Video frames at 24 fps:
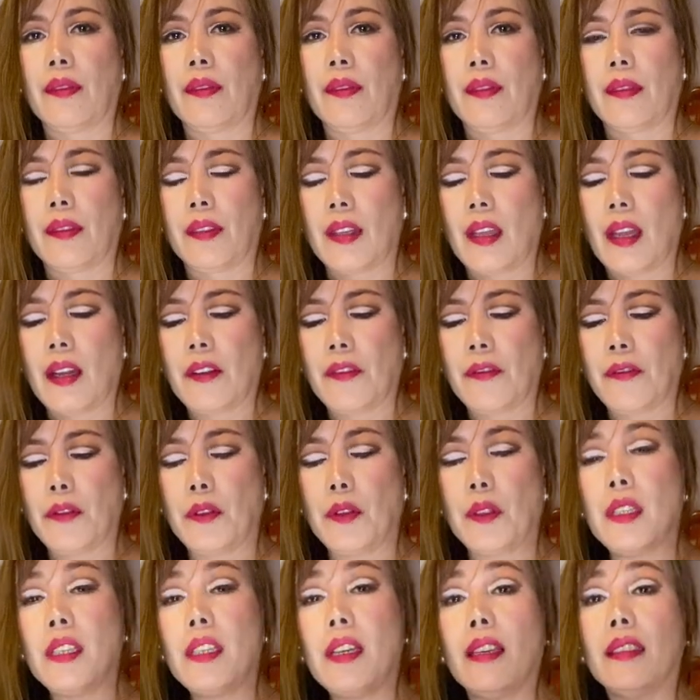they are
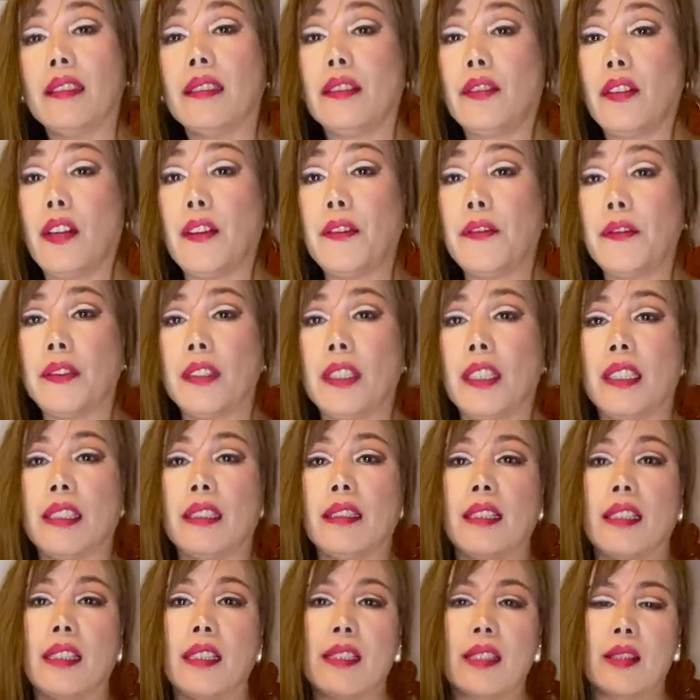fully
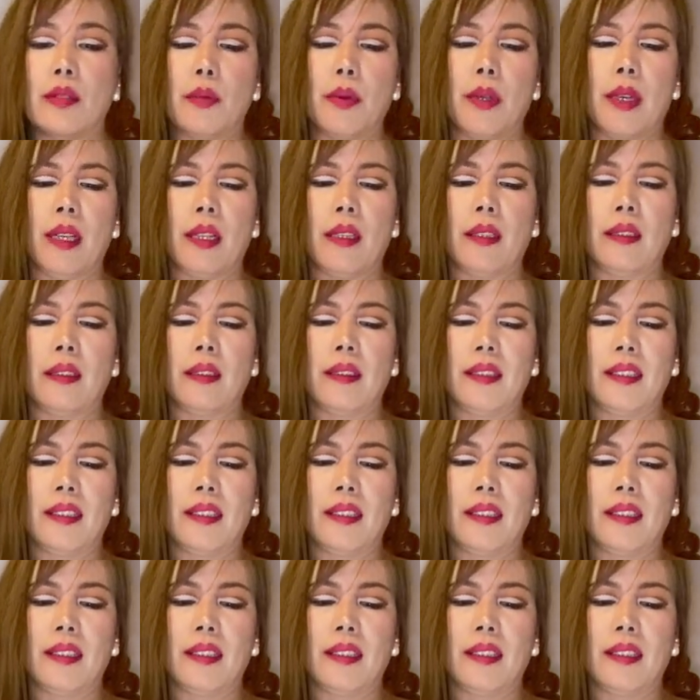handcrafted as well.